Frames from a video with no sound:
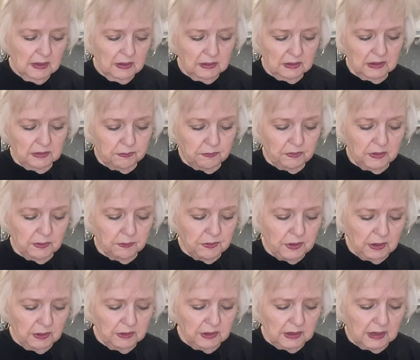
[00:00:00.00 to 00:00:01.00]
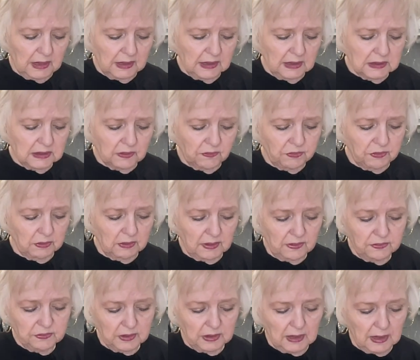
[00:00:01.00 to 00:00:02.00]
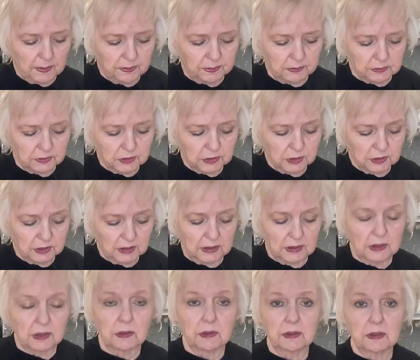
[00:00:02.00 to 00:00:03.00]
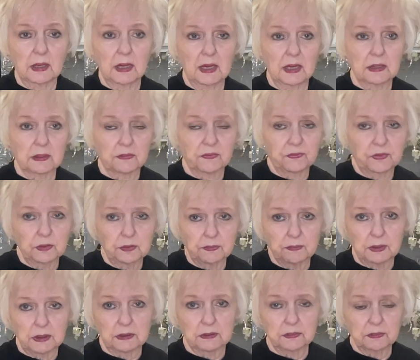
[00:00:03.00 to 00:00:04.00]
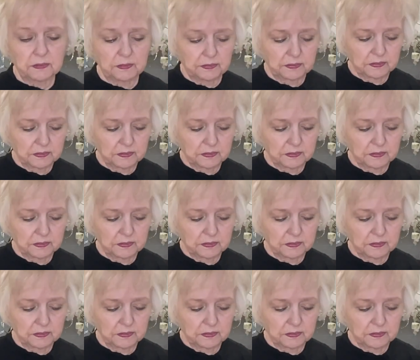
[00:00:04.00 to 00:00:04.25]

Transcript: The beauty, I guess, if you left the apples cooking there and had a food mill,